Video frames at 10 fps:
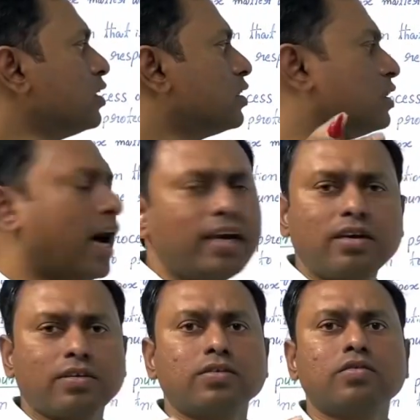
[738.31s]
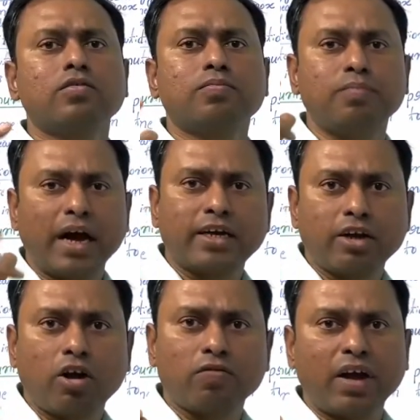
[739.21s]
that
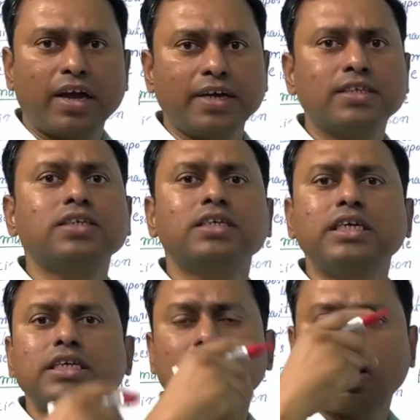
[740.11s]
bacteria or virus is,